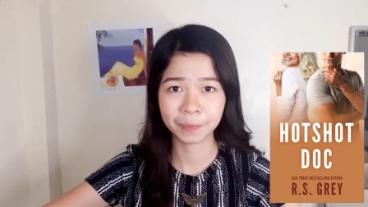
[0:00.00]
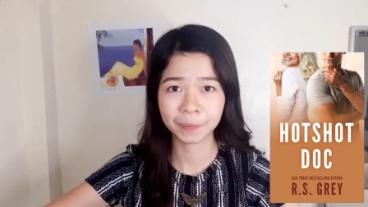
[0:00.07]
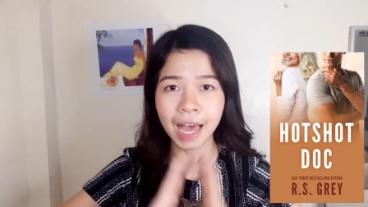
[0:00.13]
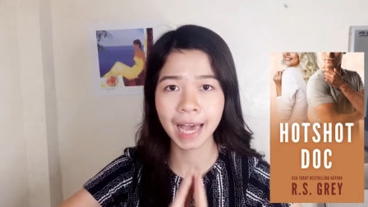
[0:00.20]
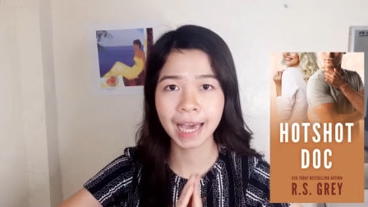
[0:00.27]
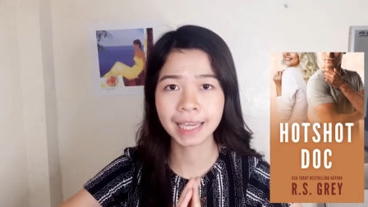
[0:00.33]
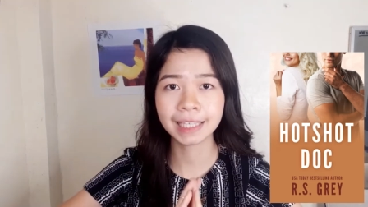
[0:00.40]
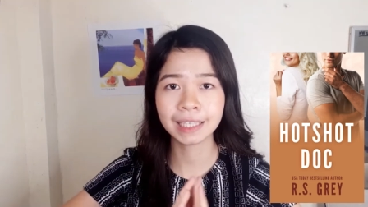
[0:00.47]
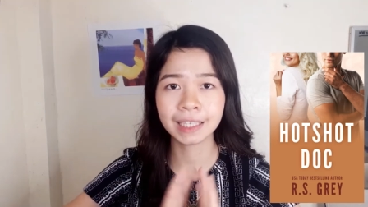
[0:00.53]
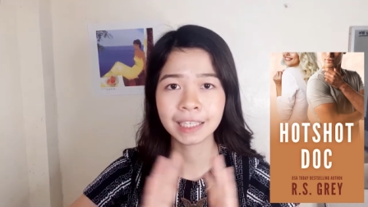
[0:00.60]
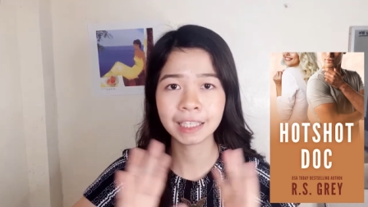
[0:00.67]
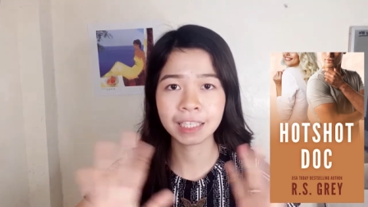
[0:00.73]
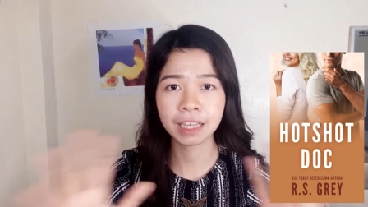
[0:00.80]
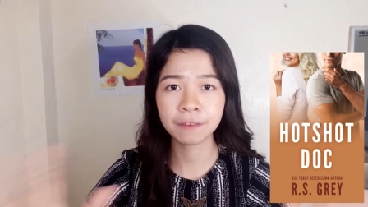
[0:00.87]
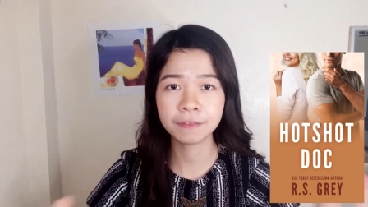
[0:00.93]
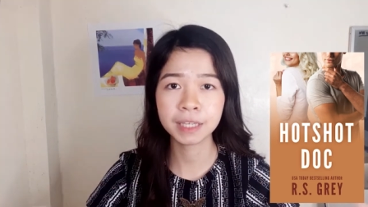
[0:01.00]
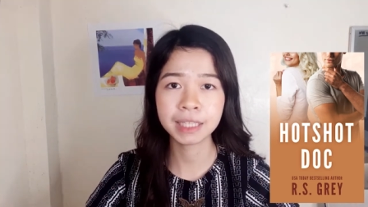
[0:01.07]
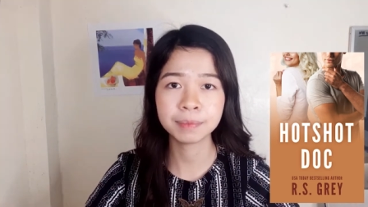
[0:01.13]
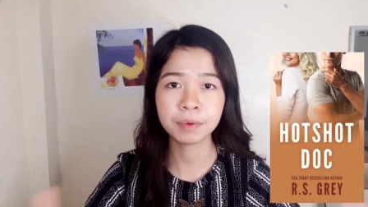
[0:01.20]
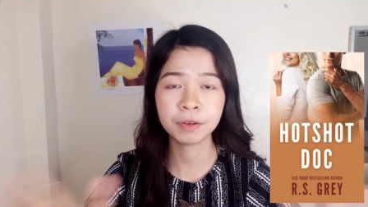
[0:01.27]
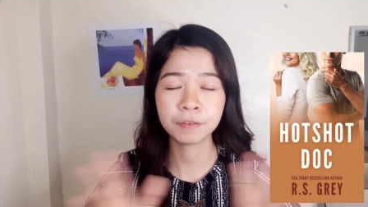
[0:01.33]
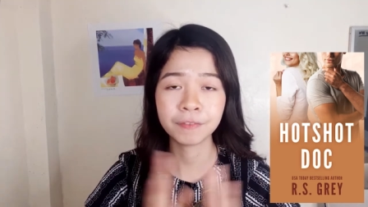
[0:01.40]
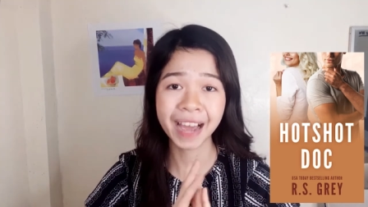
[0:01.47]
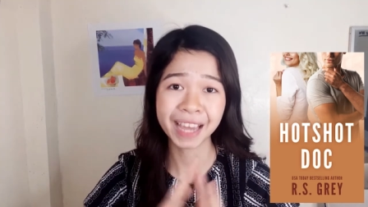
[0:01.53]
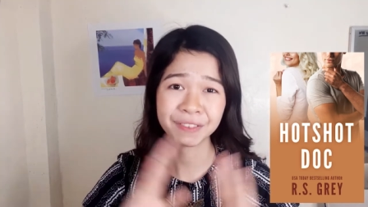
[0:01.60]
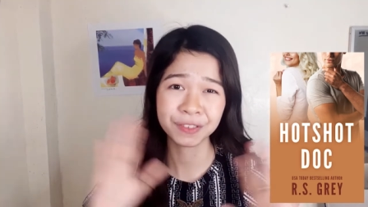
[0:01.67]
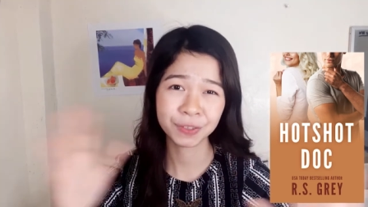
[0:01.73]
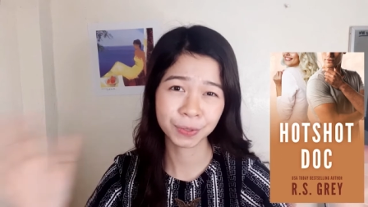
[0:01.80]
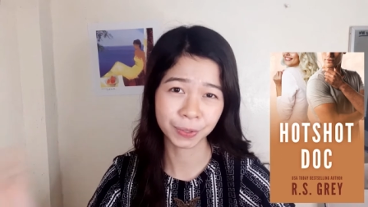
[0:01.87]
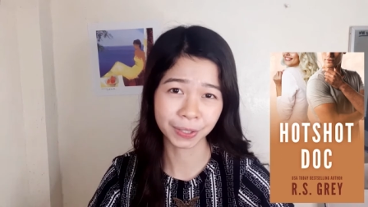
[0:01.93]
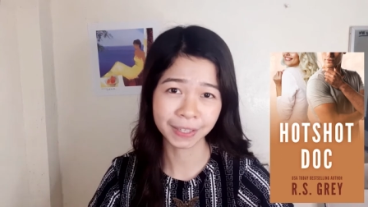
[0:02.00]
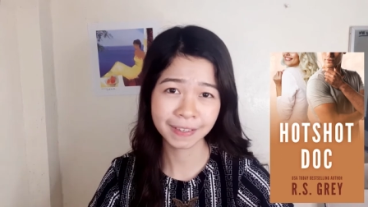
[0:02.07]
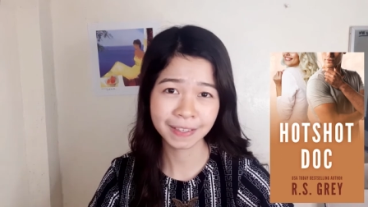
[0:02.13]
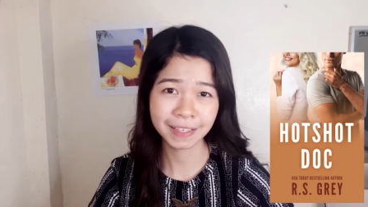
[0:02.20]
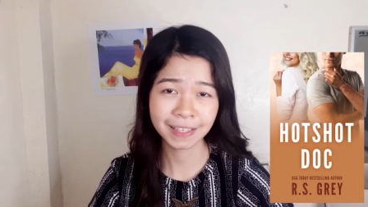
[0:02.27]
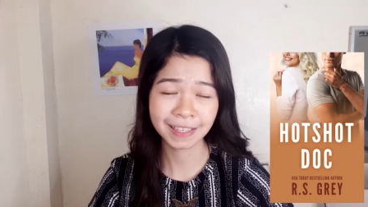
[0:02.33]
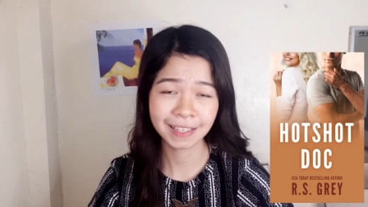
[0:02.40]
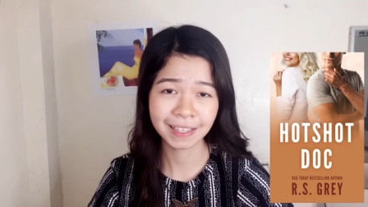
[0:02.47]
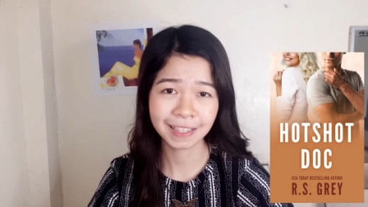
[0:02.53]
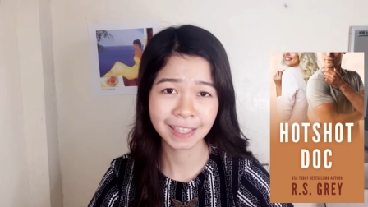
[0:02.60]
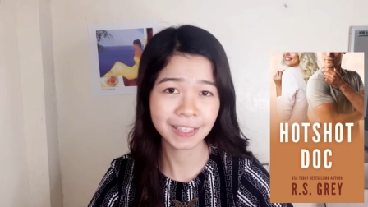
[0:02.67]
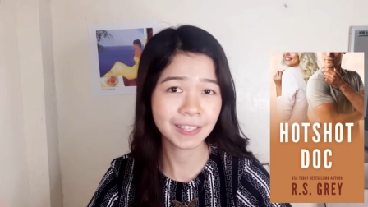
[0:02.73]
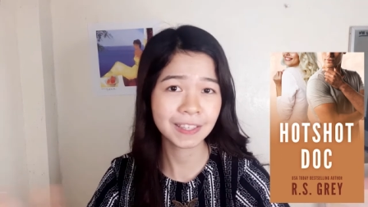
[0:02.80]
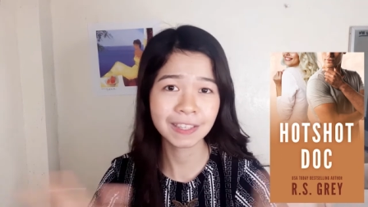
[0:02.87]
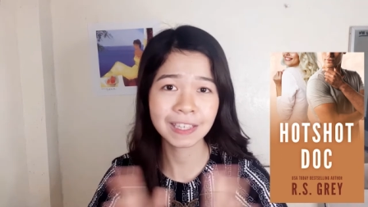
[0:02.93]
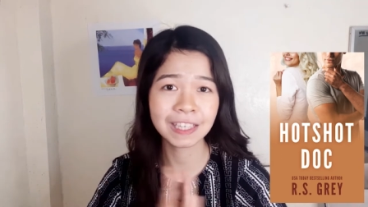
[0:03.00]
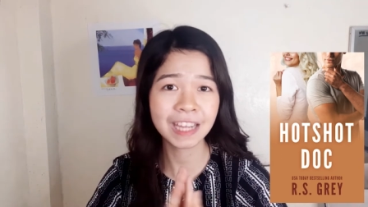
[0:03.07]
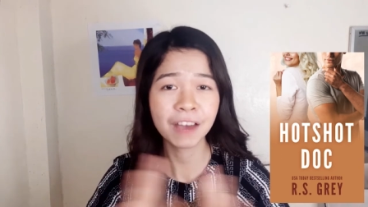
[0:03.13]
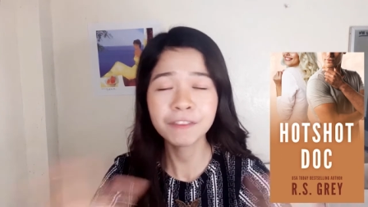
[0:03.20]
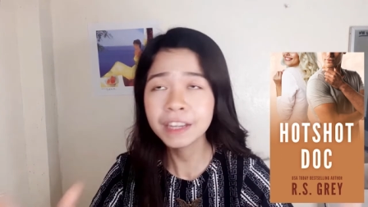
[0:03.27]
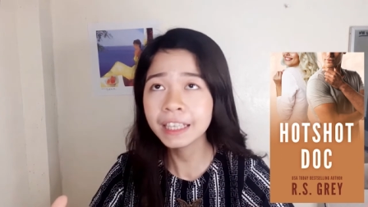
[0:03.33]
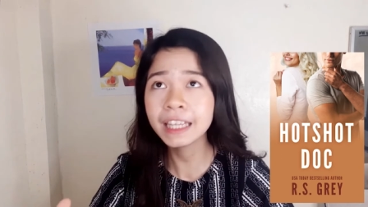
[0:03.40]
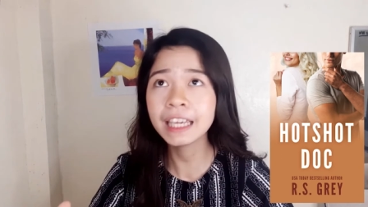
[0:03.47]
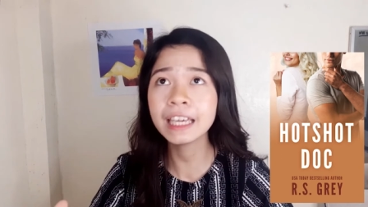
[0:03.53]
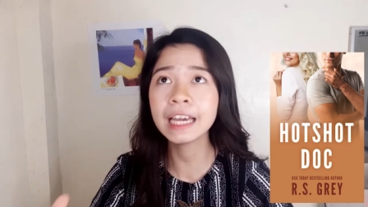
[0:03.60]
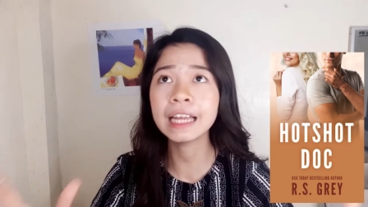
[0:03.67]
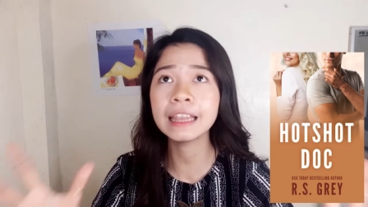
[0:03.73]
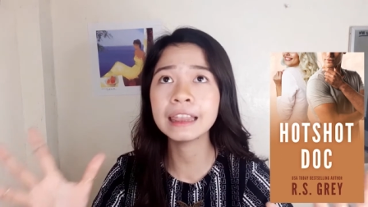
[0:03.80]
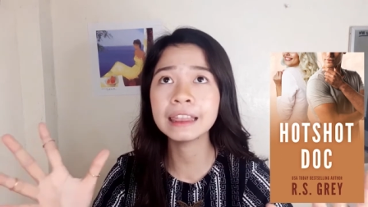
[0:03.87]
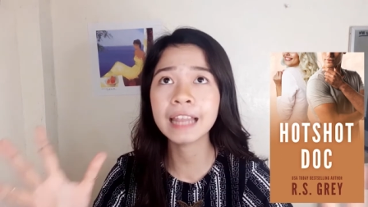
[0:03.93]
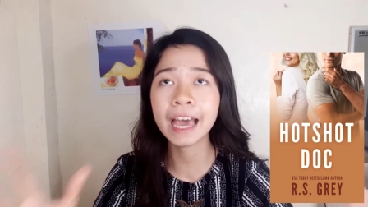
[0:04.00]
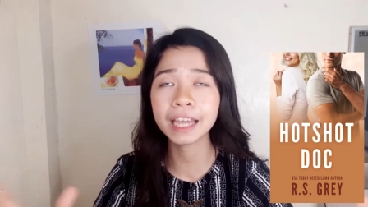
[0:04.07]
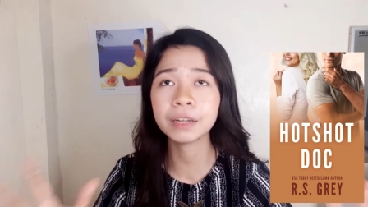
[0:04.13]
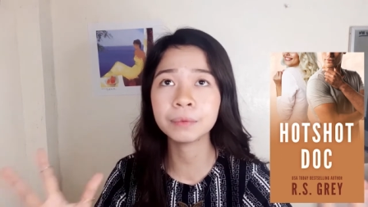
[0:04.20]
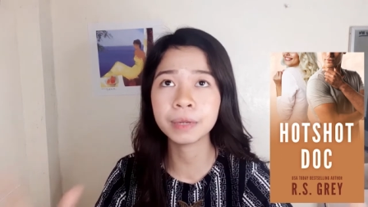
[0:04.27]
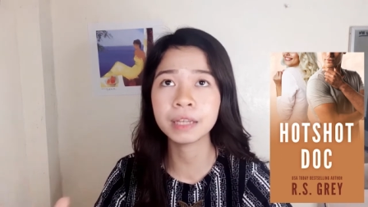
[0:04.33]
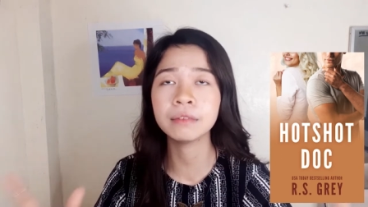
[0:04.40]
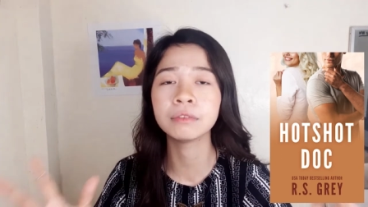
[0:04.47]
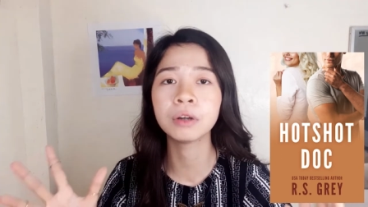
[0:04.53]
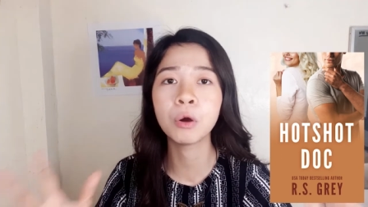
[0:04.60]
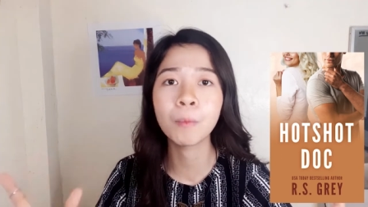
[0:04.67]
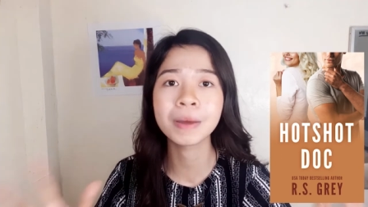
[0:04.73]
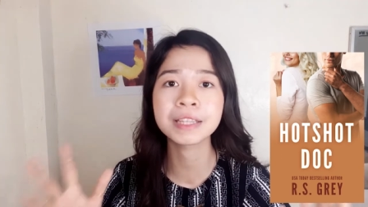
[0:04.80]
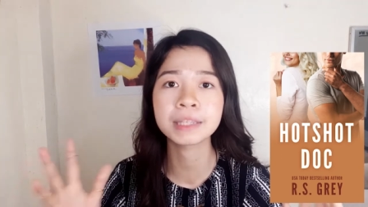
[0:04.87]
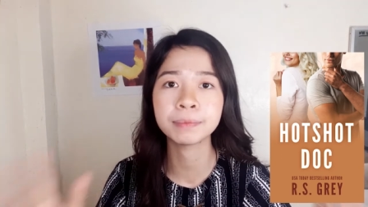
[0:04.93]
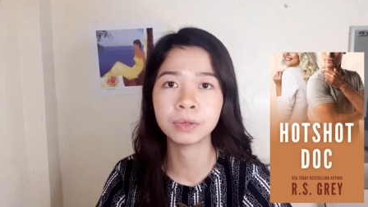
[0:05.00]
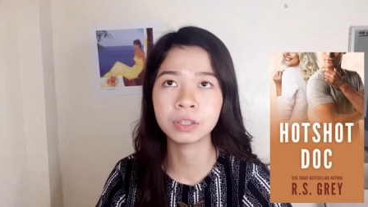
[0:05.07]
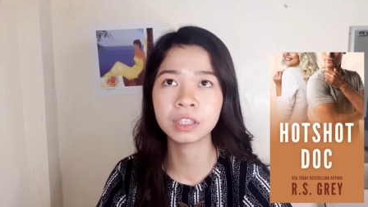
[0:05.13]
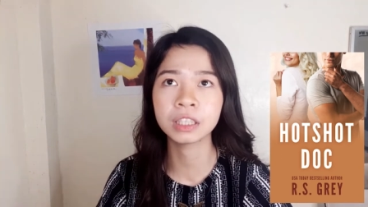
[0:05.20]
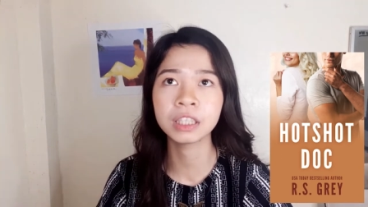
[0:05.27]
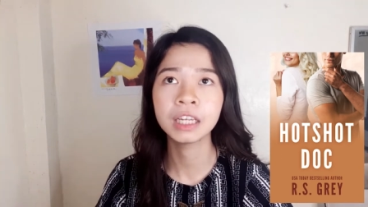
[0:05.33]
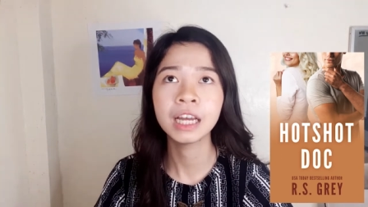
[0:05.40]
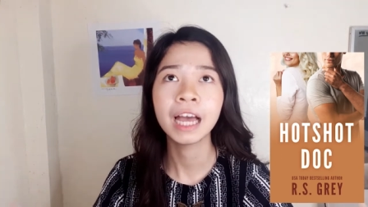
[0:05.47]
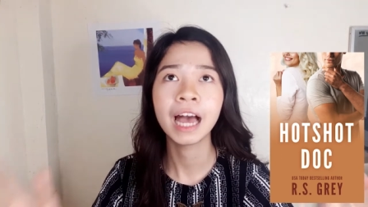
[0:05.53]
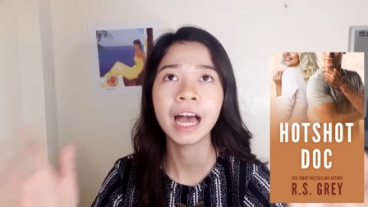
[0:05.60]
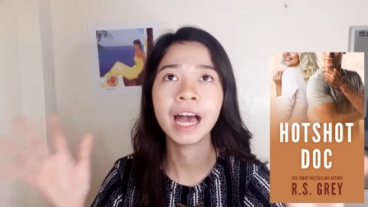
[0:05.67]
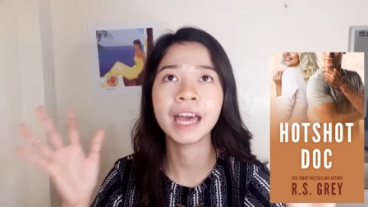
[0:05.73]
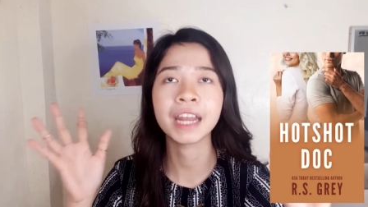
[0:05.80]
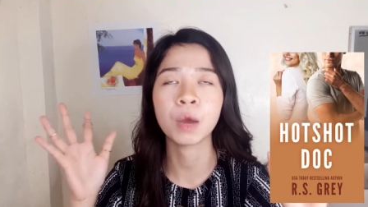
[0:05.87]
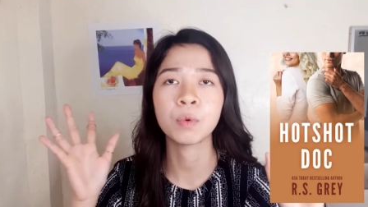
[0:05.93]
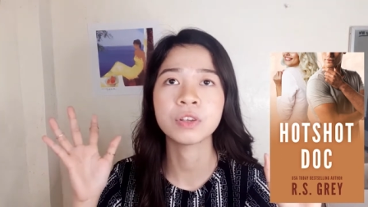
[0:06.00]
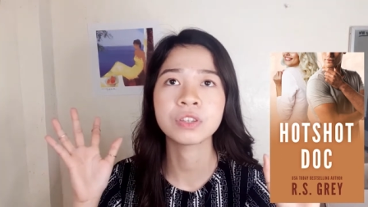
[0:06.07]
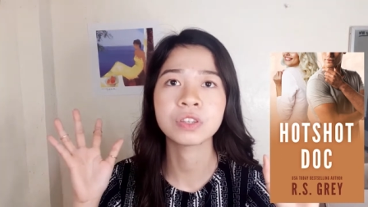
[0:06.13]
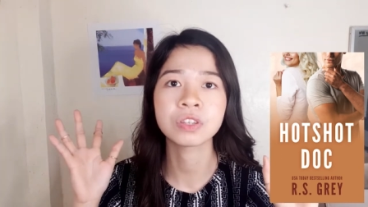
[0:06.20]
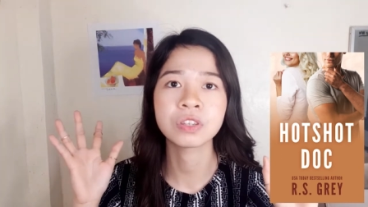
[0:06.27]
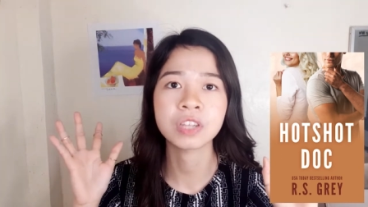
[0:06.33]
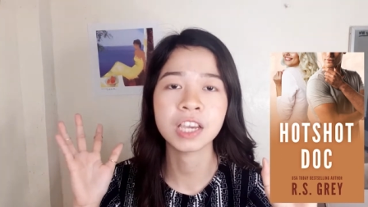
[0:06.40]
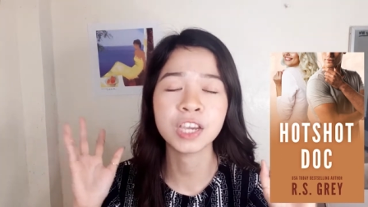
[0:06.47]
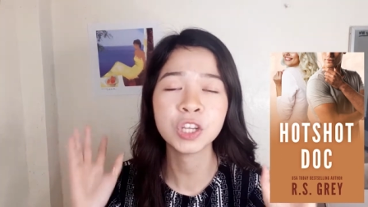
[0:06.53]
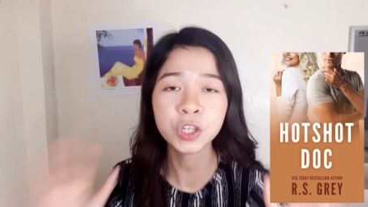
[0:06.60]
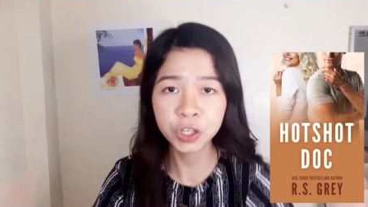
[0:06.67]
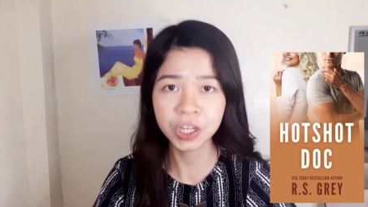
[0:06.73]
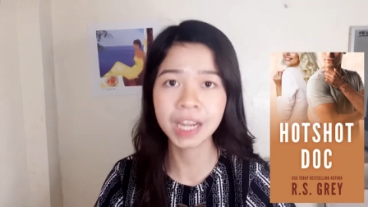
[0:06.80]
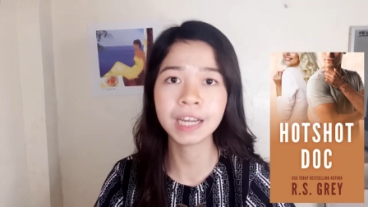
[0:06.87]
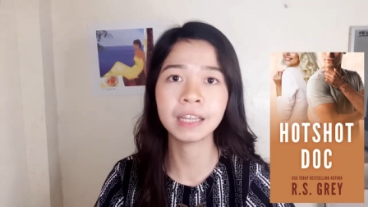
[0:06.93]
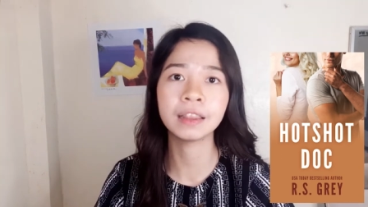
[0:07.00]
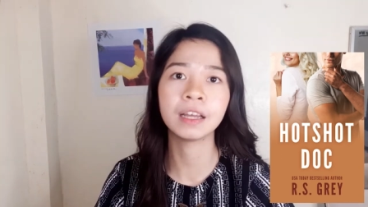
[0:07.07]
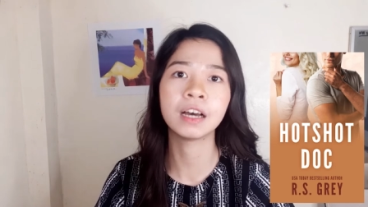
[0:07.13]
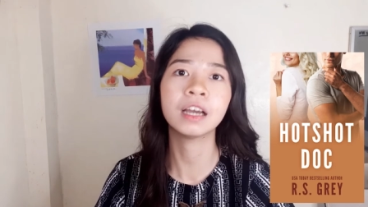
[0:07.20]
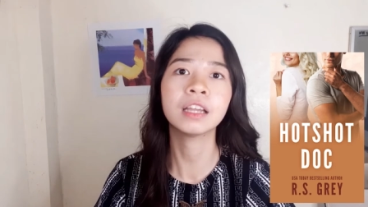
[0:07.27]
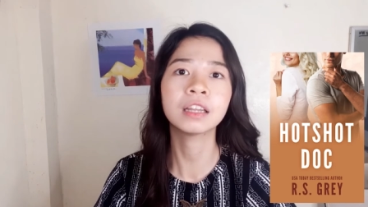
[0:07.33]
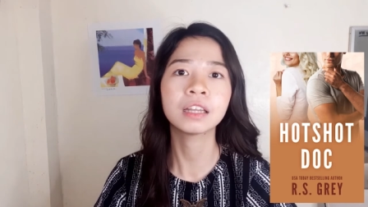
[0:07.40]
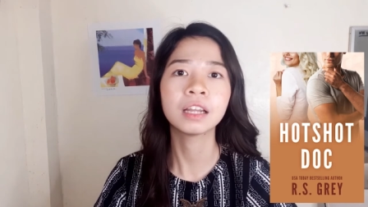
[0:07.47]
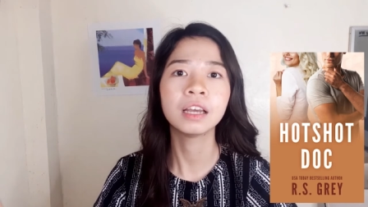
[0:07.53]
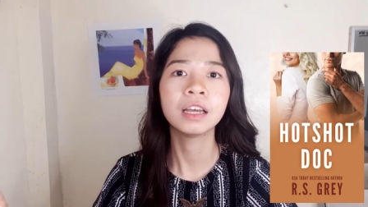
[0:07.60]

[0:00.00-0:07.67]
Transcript: I didn't give this book five stars. This is definitely a light read romance book, and I was entertained a lot.